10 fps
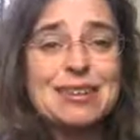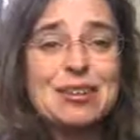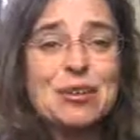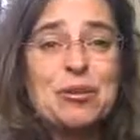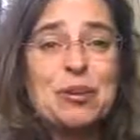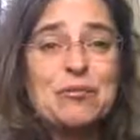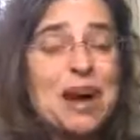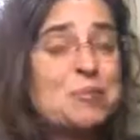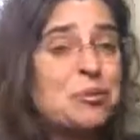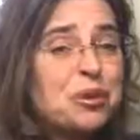If
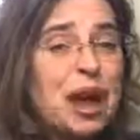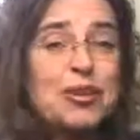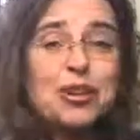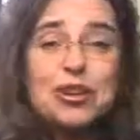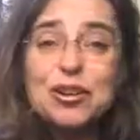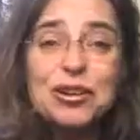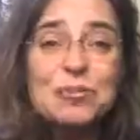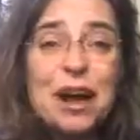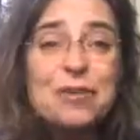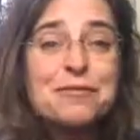I put out a good
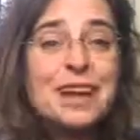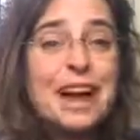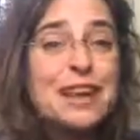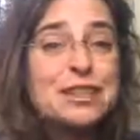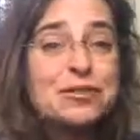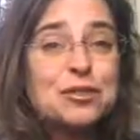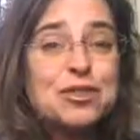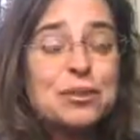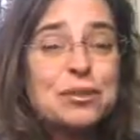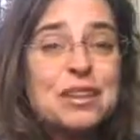amount of cash for
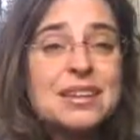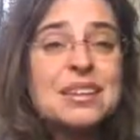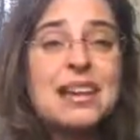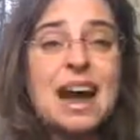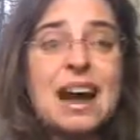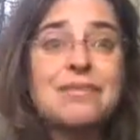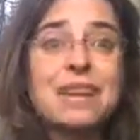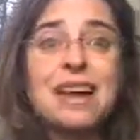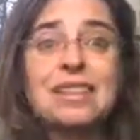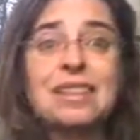something, then I've
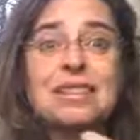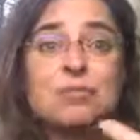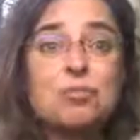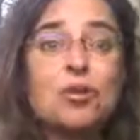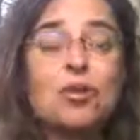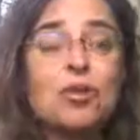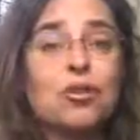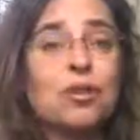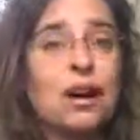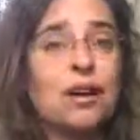got this
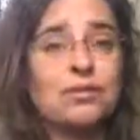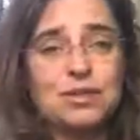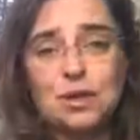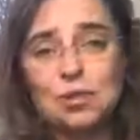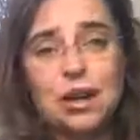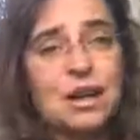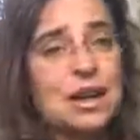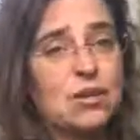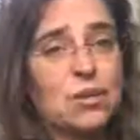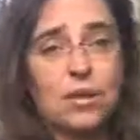pull of,
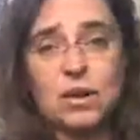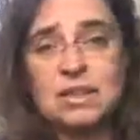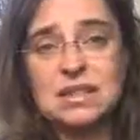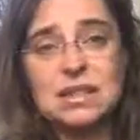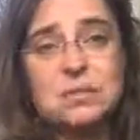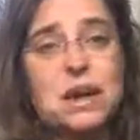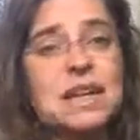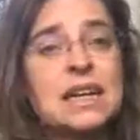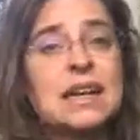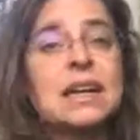I don't want to waste this
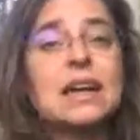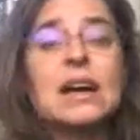money.